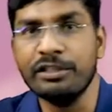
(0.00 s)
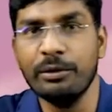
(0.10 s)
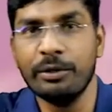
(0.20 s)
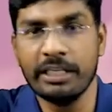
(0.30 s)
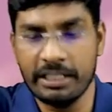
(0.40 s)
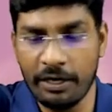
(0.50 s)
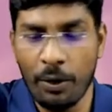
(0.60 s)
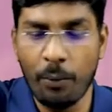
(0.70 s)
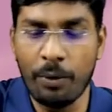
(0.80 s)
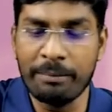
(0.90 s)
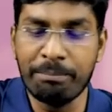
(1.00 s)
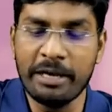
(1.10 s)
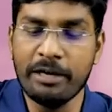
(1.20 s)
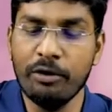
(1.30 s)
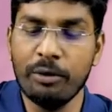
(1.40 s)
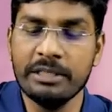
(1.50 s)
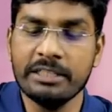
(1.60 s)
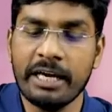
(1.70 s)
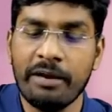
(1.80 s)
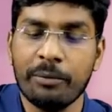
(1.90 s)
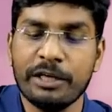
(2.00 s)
fishes, look at here, one big lobe is there,